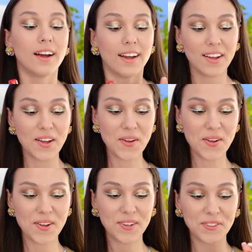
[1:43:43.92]
I
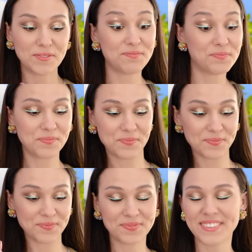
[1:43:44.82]
love this product.
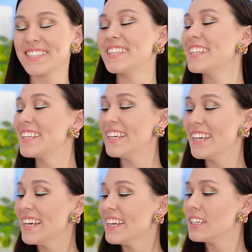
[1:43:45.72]

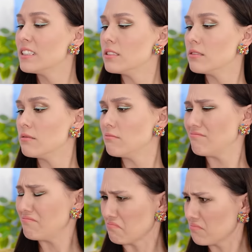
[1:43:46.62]
Huh. It's not